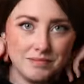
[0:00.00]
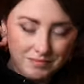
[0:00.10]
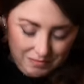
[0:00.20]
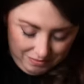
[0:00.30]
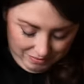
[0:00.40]

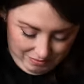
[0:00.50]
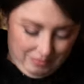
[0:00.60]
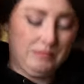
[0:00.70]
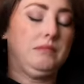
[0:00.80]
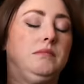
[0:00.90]

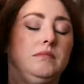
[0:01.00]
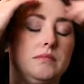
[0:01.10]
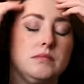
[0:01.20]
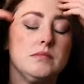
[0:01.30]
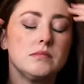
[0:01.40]

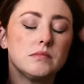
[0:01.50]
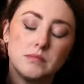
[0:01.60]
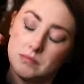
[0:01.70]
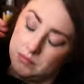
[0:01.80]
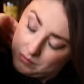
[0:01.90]

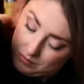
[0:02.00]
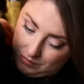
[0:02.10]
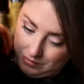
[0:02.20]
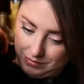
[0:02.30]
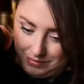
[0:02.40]

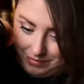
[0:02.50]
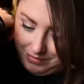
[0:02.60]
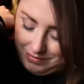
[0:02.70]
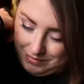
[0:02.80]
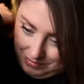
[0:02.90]

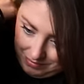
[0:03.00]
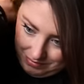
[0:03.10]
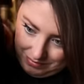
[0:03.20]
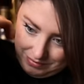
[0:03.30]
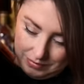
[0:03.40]

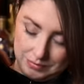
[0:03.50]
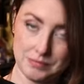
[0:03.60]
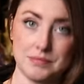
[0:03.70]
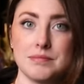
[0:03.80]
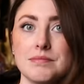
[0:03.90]

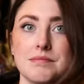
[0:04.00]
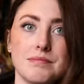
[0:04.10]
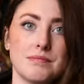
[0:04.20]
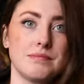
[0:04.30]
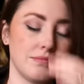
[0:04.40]

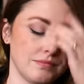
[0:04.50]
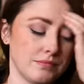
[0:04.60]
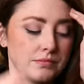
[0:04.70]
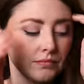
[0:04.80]
This person isn't speaking.